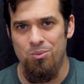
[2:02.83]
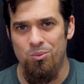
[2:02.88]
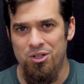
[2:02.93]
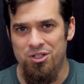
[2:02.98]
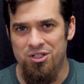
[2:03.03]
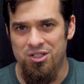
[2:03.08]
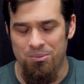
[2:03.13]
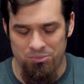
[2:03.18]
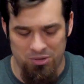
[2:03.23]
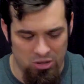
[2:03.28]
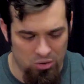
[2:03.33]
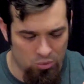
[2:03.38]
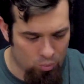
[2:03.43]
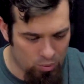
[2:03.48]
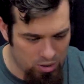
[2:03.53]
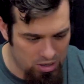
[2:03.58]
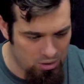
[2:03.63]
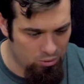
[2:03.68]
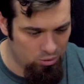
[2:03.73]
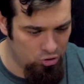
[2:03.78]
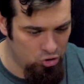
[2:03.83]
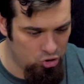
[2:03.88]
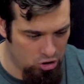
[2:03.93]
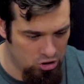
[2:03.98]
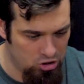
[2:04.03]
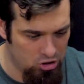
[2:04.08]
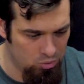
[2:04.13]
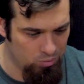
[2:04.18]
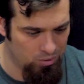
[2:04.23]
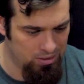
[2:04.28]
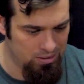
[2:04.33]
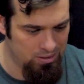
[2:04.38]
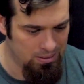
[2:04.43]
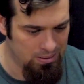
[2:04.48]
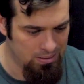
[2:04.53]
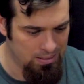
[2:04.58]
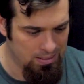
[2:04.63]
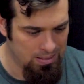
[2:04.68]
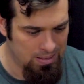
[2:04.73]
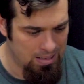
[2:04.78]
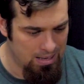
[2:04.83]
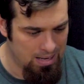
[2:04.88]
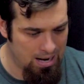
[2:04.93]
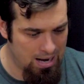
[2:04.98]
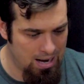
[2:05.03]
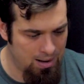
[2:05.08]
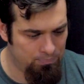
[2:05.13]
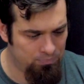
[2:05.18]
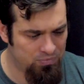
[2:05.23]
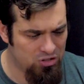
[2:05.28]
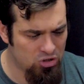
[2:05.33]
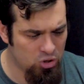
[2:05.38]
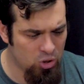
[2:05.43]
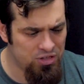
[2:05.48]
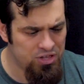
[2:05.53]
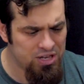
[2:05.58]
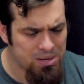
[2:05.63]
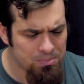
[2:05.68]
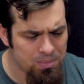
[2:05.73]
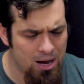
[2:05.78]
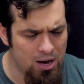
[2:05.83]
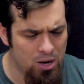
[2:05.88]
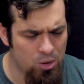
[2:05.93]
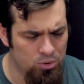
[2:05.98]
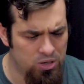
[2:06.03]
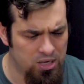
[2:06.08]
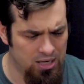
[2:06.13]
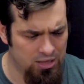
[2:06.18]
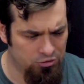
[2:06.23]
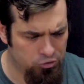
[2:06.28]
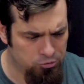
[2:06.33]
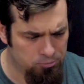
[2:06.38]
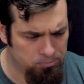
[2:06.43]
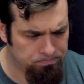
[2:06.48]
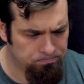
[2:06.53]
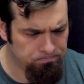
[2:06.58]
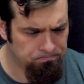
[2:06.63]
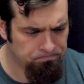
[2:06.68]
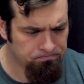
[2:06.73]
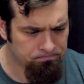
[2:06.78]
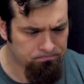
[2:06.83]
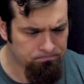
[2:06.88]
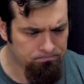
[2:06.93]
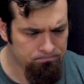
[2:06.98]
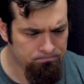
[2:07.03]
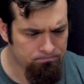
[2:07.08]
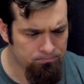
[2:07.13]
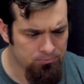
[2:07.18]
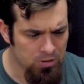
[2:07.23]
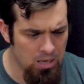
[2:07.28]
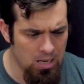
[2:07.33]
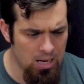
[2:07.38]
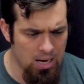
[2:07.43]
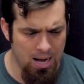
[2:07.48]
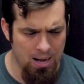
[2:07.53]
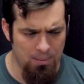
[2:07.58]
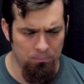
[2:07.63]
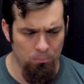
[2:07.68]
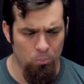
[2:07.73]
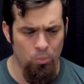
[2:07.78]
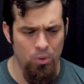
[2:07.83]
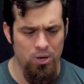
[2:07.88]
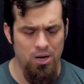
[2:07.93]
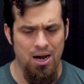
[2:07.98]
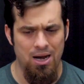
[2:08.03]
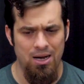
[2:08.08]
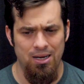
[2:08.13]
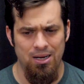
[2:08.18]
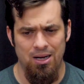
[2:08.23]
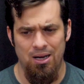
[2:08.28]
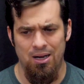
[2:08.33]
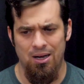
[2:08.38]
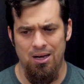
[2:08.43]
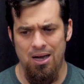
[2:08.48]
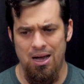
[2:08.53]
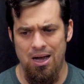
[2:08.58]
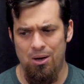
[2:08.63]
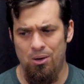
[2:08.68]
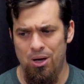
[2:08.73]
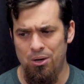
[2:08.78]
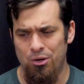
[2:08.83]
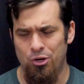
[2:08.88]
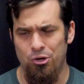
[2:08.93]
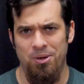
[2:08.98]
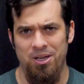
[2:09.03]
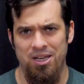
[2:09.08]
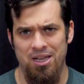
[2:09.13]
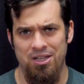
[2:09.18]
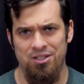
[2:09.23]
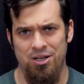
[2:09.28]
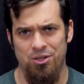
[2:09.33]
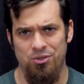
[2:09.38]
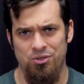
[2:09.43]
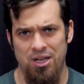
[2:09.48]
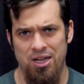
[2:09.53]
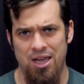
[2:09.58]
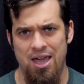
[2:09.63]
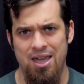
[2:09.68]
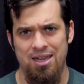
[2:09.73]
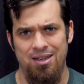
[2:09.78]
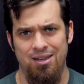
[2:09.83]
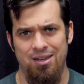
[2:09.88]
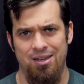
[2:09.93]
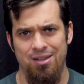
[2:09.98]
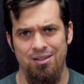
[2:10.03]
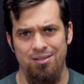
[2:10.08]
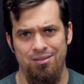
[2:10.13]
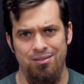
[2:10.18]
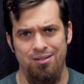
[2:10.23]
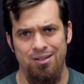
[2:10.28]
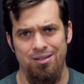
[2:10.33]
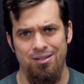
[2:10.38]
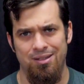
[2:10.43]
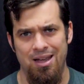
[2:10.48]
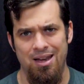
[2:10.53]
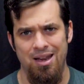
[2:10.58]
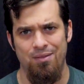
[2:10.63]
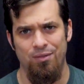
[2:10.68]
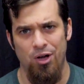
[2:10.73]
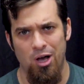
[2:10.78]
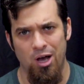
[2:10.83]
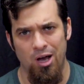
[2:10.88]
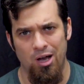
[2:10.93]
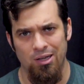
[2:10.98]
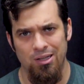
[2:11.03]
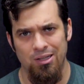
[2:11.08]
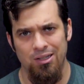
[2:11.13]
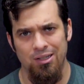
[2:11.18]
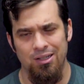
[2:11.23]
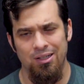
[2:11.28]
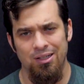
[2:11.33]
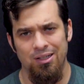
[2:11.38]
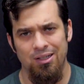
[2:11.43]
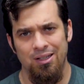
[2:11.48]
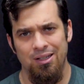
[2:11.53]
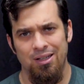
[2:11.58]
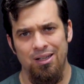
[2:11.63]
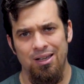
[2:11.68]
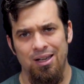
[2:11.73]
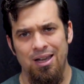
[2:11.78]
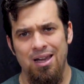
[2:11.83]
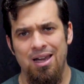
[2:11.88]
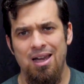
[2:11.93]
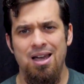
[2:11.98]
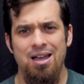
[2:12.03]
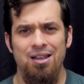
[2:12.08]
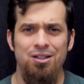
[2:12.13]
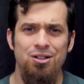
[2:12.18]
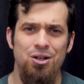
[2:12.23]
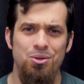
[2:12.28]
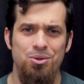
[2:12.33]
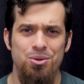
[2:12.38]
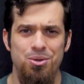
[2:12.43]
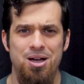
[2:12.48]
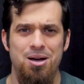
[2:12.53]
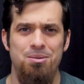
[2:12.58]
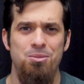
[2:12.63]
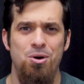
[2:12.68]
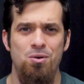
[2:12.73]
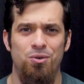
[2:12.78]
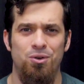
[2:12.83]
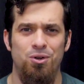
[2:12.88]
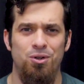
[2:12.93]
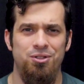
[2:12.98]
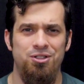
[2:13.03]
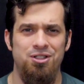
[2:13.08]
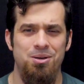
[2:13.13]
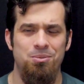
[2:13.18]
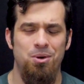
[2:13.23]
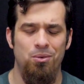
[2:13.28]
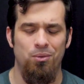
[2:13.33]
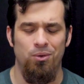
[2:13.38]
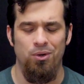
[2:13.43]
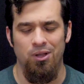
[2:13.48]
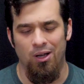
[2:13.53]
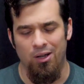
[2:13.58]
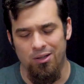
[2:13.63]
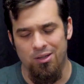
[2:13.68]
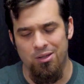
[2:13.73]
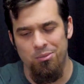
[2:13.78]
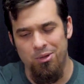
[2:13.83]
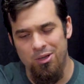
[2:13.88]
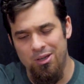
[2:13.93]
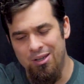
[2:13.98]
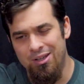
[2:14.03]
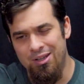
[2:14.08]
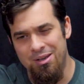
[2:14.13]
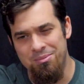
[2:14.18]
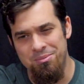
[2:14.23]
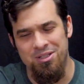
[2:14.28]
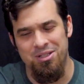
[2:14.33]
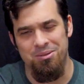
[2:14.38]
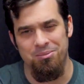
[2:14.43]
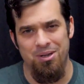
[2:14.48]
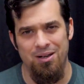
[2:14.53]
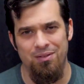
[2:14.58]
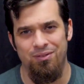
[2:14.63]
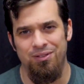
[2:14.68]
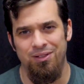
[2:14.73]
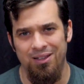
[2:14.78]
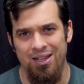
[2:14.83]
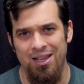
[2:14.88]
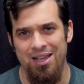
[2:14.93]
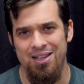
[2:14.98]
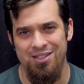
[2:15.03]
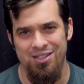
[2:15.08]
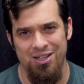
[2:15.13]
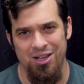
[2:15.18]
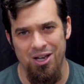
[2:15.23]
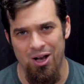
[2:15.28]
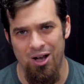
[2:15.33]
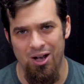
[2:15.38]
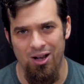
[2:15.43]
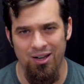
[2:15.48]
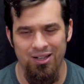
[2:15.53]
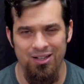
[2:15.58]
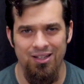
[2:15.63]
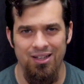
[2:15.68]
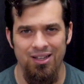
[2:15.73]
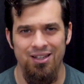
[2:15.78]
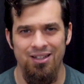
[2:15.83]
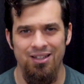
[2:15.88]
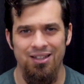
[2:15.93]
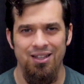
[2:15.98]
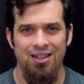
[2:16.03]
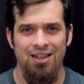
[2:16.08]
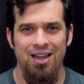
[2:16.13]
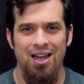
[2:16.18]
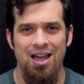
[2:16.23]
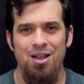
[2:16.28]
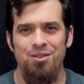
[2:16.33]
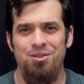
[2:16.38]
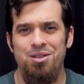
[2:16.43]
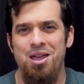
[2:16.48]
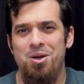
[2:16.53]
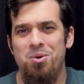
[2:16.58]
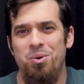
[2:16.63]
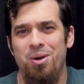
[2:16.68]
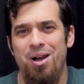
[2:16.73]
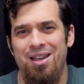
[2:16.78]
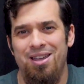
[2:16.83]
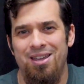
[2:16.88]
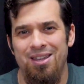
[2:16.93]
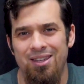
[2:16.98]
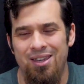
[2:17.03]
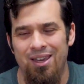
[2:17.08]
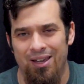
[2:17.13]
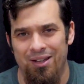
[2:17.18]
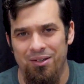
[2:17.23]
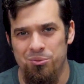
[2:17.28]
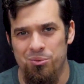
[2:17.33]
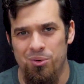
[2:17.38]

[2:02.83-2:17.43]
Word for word: wants something real and genuine. Um, so I think of my own kids. Um, when I, uh, I'll, I'll go to my kids and I'll say, hey, can, can dad have a hug? And, you know, they'll come over somewhat reluctantly and give me some kind of lazy hug. And, and I'll take what I can get,